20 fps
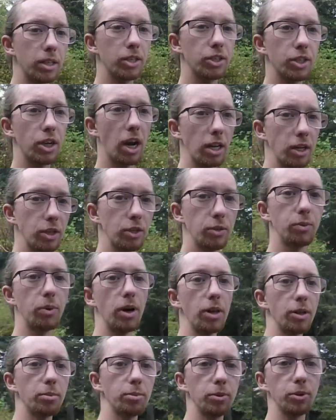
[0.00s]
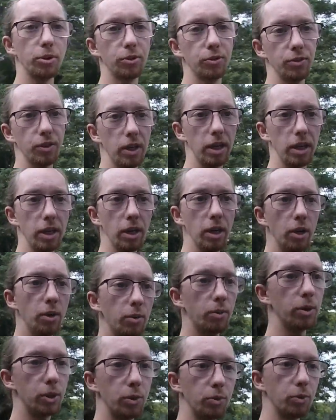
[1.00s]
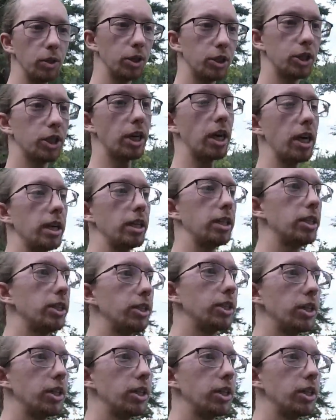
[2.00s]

trying to weatherproof it, which will change.